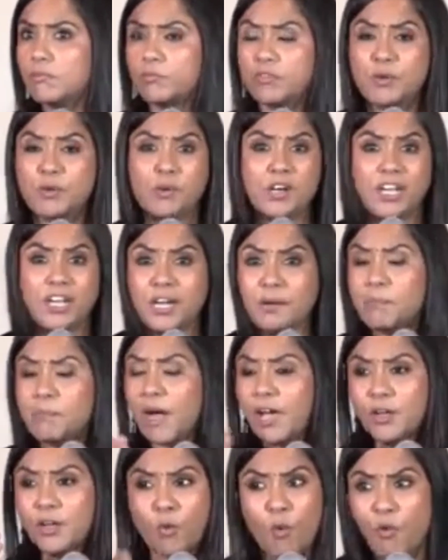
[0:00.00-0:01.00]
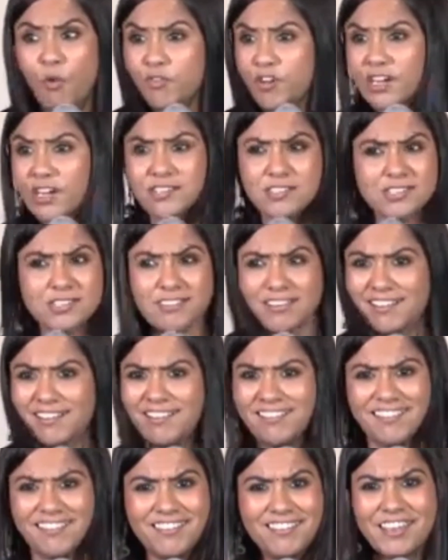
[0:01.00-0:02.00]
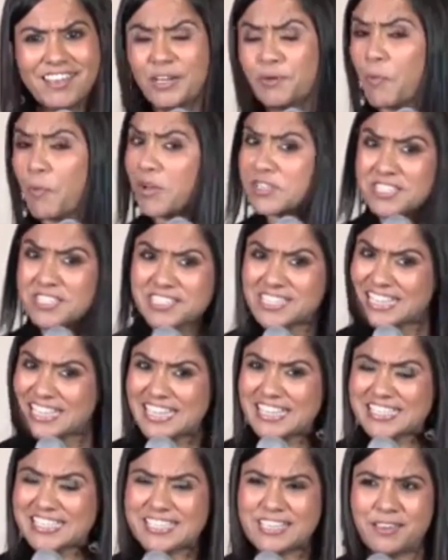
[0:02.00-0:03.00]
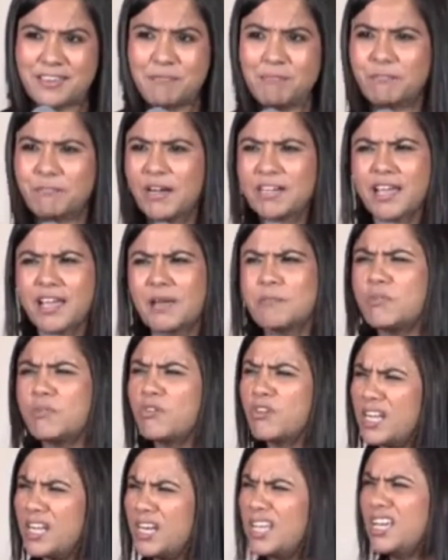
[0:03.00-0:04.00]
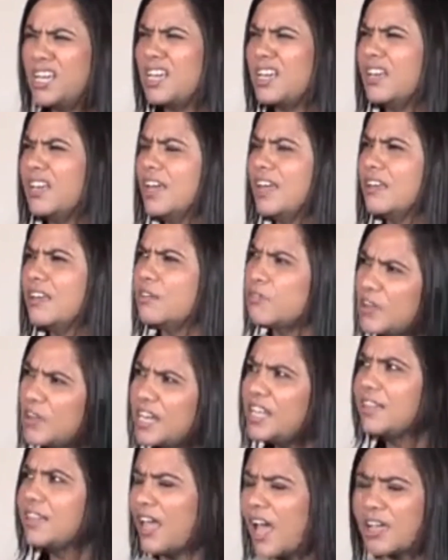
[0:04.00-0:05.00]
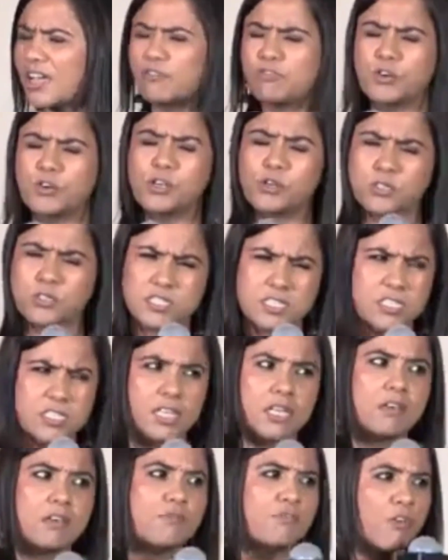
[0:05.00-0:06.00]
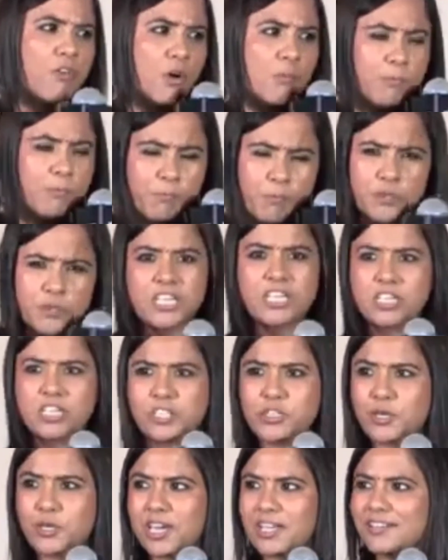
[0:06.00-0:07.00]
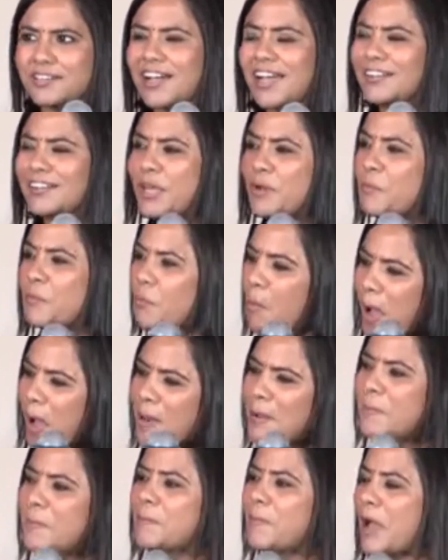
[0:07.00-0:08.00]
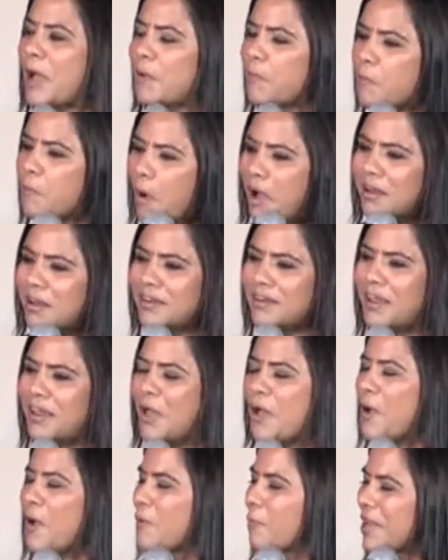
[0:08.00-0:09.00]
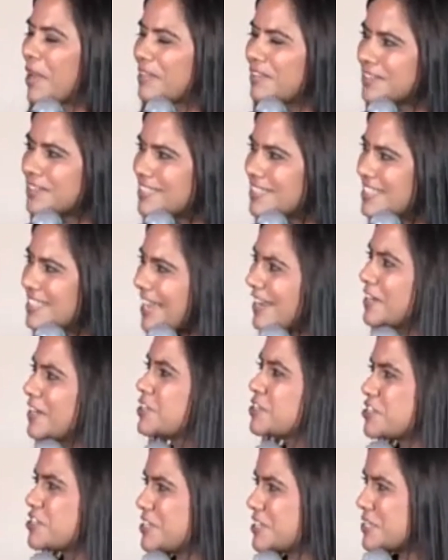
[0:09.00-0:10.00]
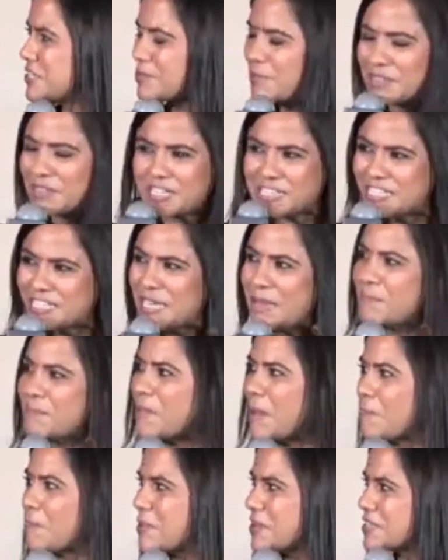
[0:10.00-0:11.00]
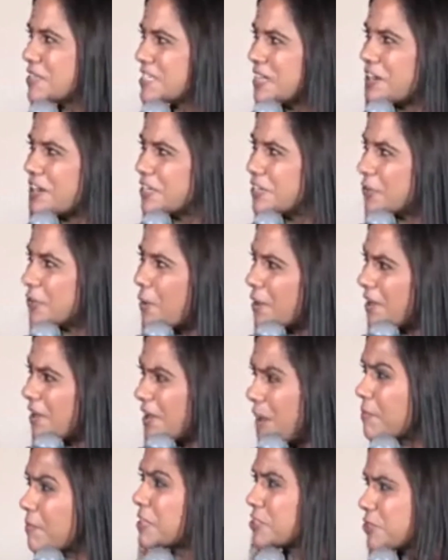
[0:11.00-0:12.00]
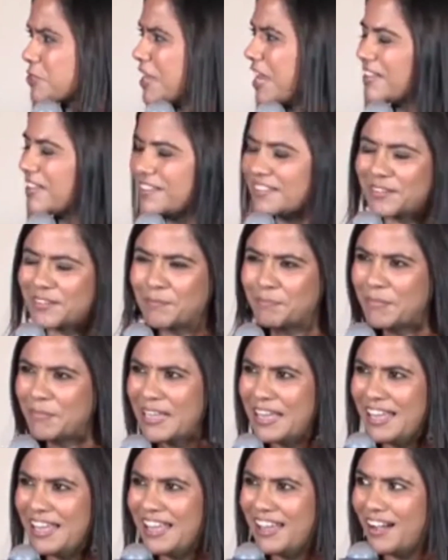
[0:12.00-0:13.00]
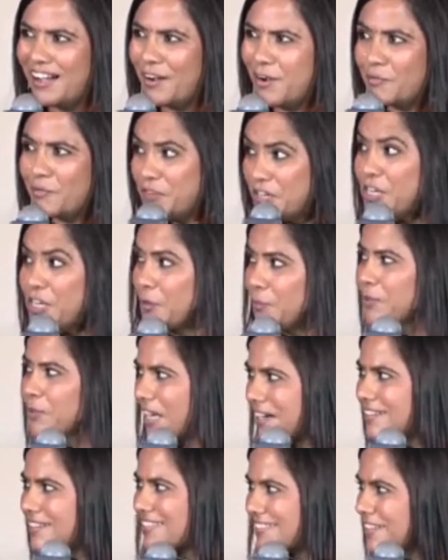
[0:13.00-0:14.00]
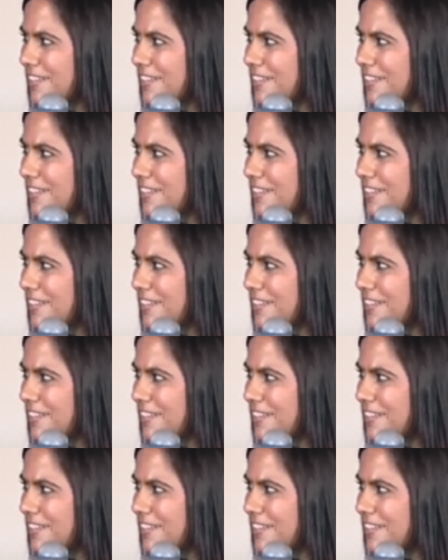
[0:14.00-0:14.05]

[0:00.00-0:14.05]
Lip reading: We were hit by COVID. It wasn't easy, but I'm really, really thankful to this team for putting it together. And then one by one, when the technicians, when the team members started coming together, we knew that,